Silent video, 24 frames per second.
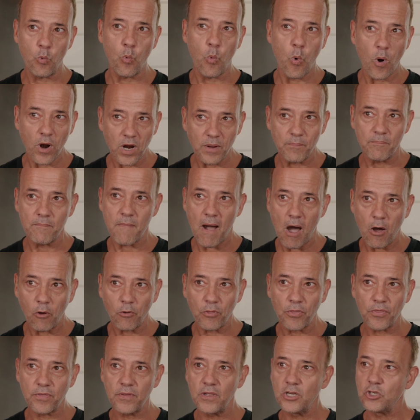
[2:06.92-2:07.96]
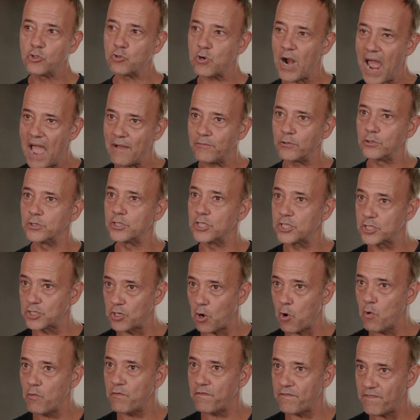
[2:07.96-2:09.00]
The word of mouth traveled
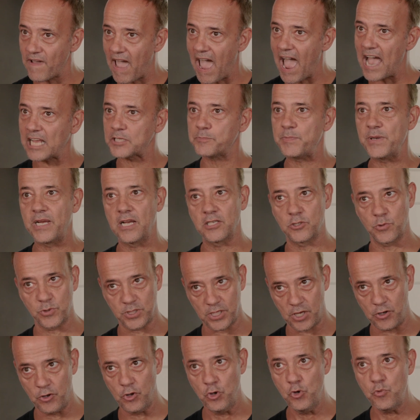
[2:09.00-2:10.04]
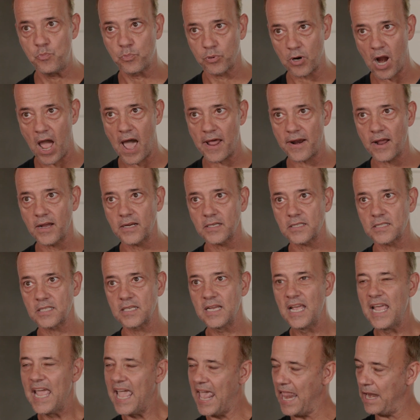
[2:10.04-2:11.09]
so fast because it was a new product
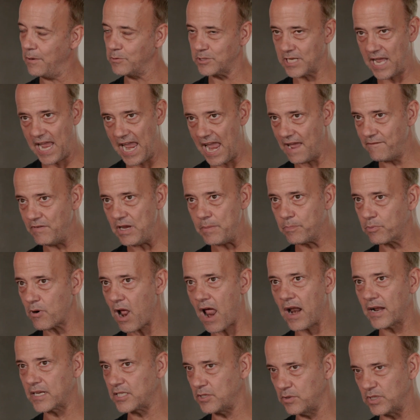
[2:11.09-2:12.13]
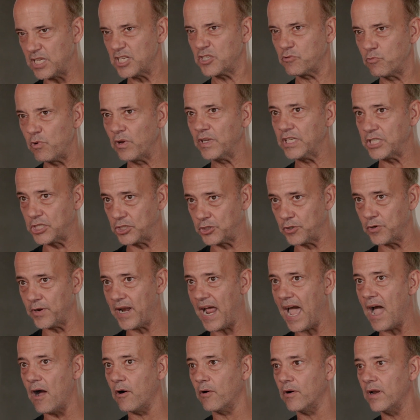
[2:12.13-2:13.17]
and it was a heavy product, so it just really
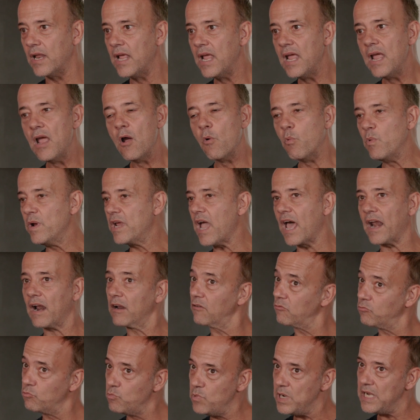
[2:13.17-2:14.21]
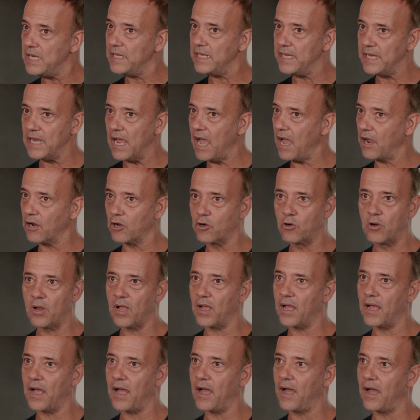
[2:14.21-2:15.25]
stood out. We got a really
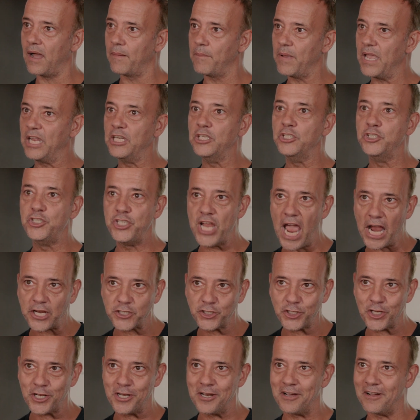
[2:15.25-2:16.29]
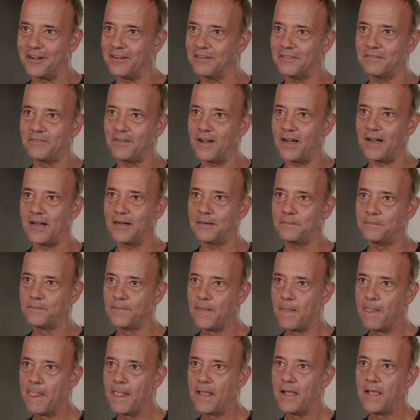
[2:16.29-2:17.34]
injection of
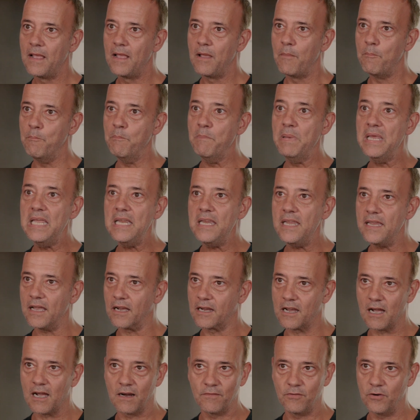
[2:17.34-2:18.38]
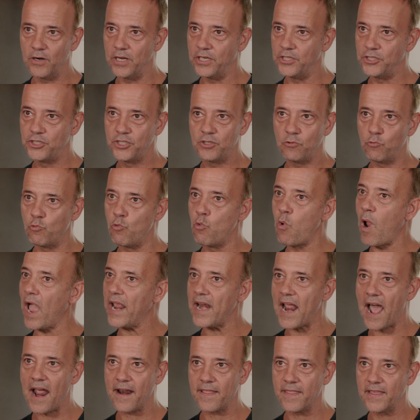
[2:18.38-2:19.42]
media coverage
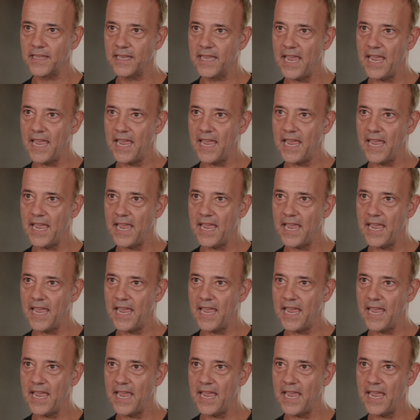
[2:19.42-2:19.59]
right out of the